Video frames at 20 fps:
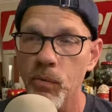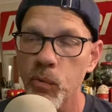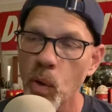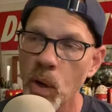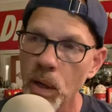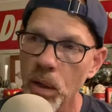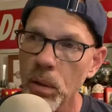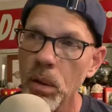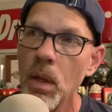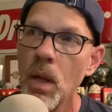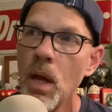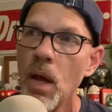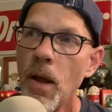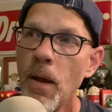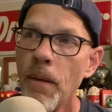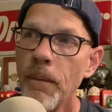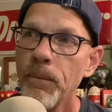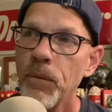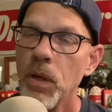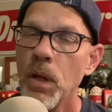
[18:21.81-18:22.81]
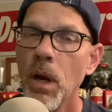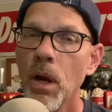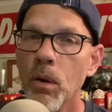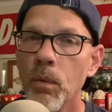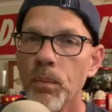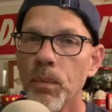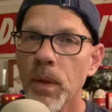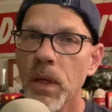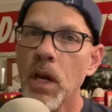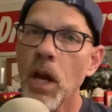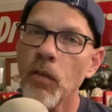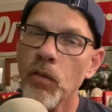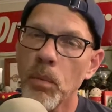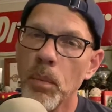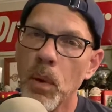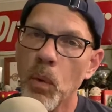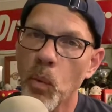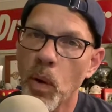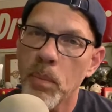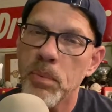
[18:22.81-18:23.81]
Well, you know,
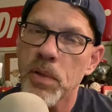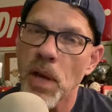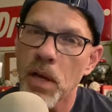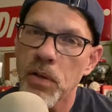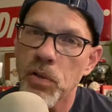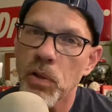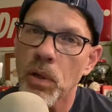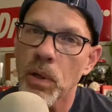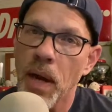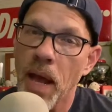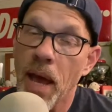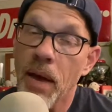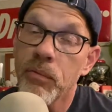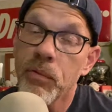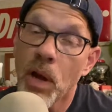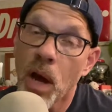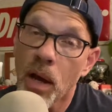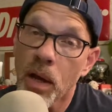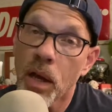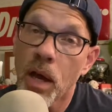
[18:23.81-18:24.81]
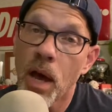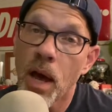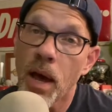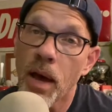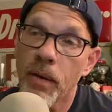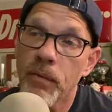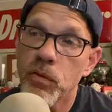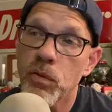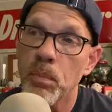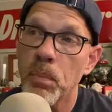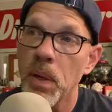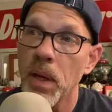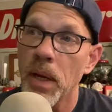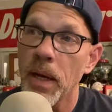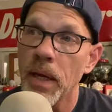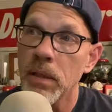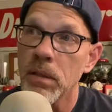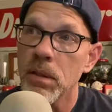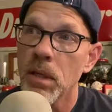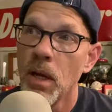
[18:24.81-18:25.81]
government websites are going to have .govs,
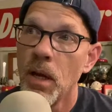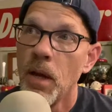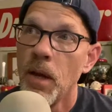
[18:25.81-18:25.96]
but